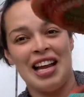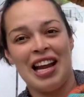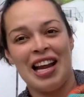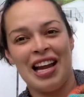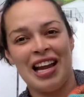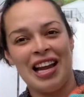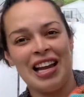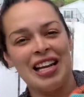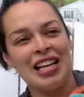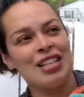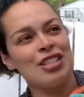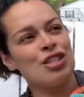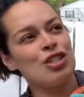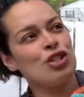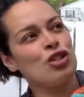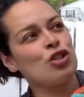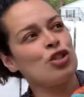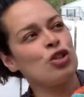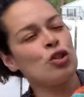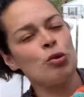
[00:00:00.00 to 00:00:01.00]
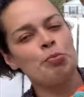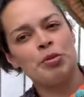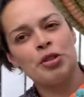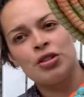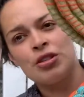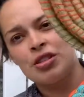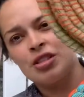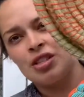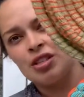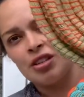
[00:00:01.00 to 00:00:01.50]
It is super
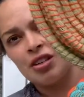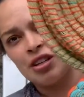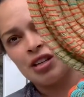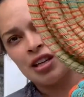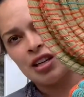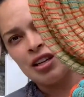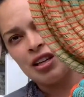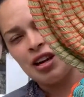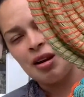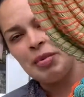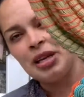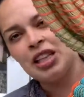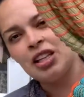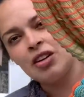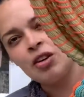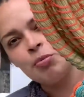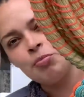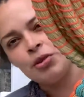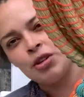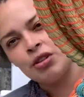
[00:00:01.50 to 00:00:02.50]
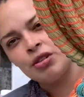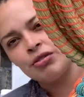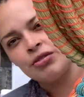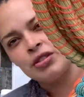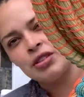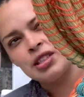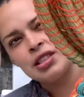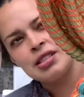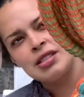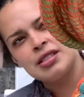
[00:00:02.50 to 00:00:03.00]
sturdy. I mean, look how beautiful
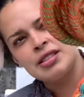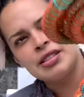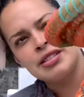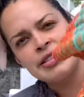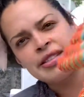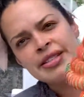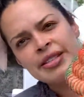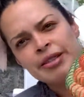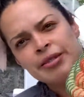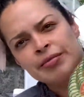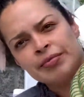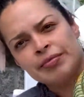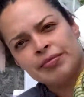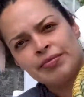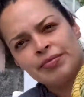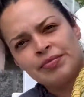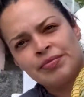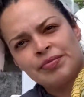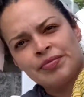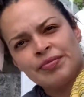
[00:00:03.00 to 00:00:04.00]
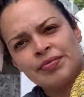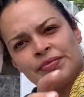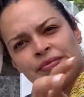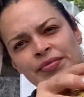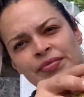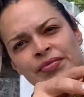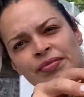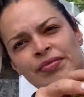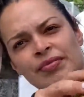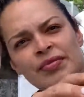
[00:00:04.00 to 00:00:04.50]
this is.
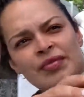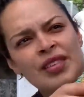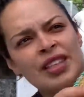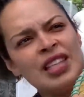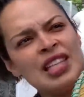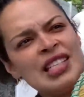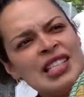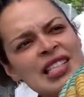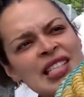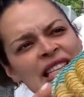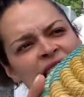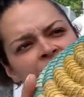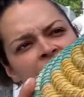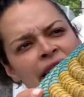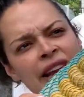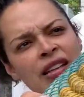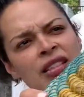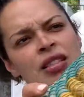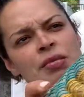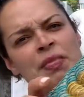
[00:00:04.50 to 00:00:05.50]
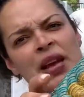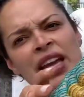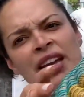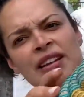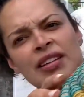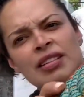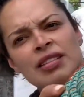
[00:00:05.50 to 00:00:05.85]
This is handmade.